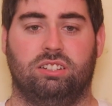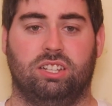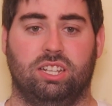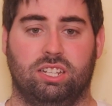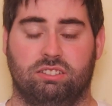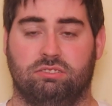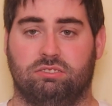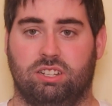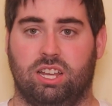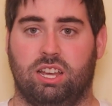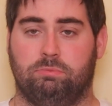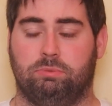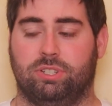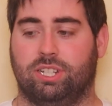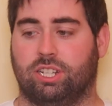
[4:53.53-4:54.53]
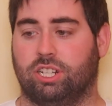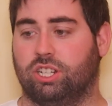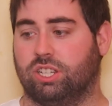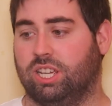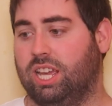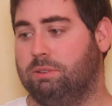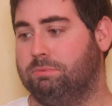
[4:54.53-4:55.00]
in a
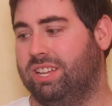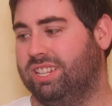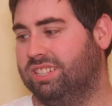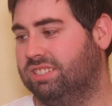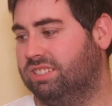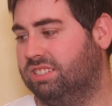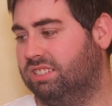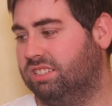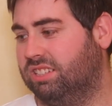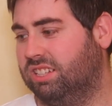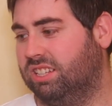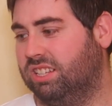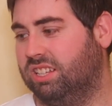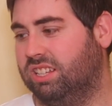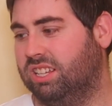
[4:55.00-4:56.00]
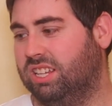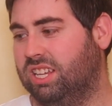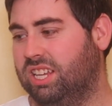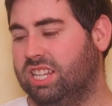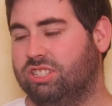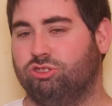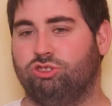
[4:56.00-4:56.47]
particular game, and
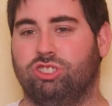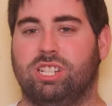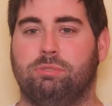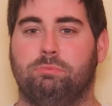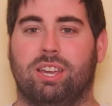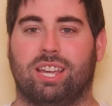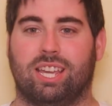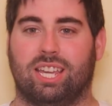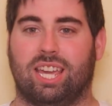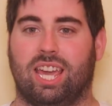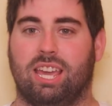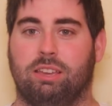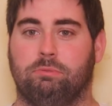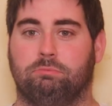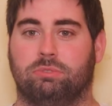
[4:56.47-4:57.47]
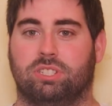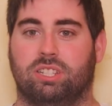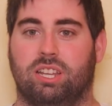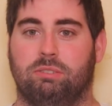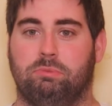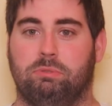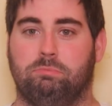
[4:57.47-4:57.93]
it's really making games
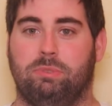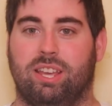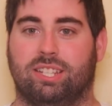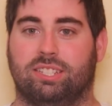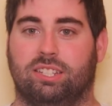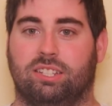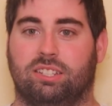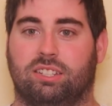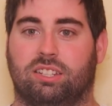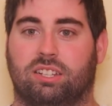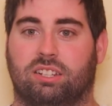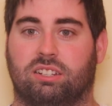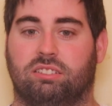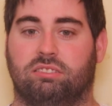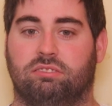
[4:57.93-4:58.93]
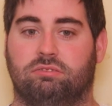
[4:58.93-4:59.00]
a bit messy, I think.